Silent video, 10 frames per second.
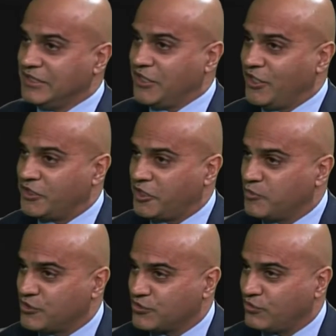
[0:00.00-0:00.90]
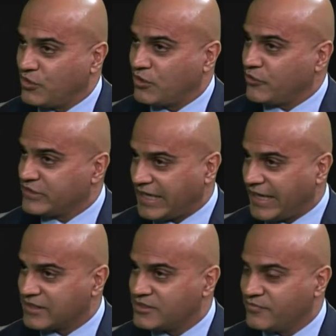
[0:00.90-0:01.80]
commercial law or
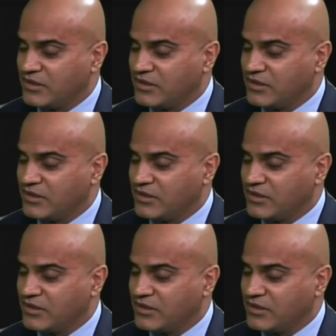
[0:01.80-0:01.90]
tax.